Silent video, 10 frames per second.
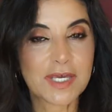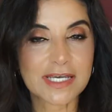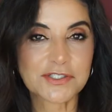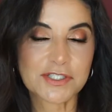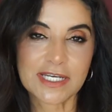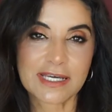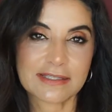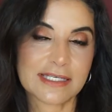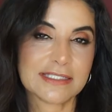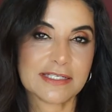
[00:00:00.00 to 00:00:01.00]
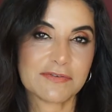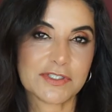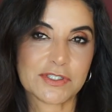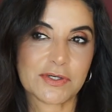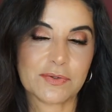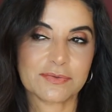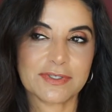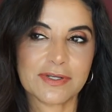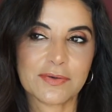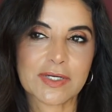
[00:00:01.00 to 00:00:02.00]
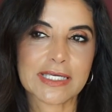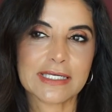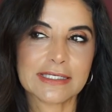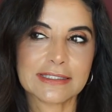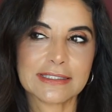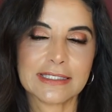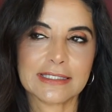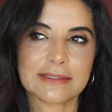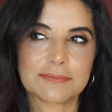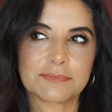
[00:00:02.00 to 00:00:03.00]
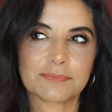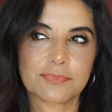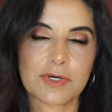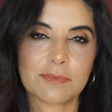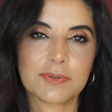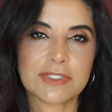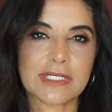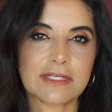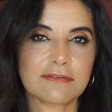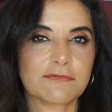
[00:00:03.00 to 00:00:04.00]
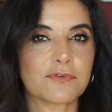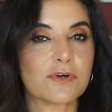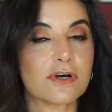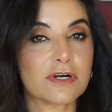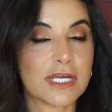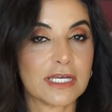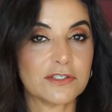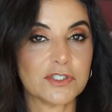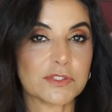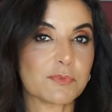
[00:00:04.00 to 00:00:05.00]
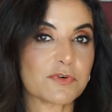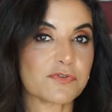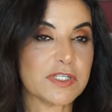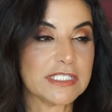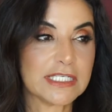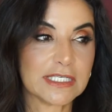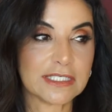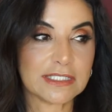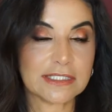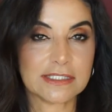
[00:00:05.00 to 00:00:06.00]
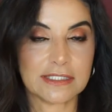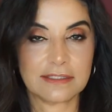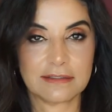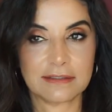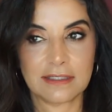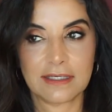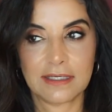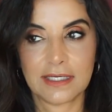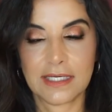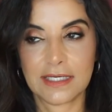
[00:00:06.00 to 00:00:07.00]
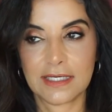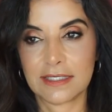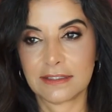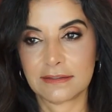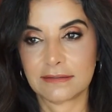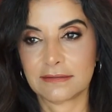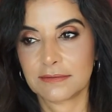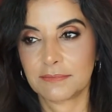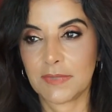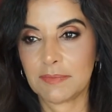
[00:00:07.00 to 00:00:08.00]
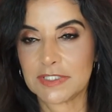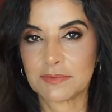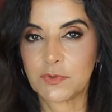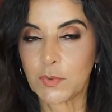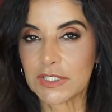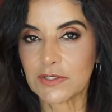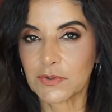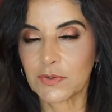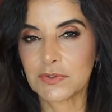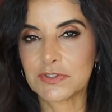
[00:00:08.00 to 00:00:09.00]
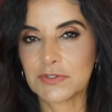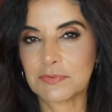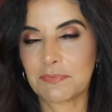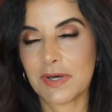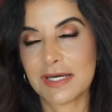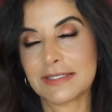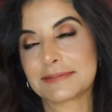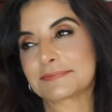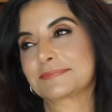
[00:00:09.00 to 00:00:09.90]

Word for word: you guys check out that TV show. You know, again, it probably not for our age. It's more for the teens and maybe some 20-year-olds. But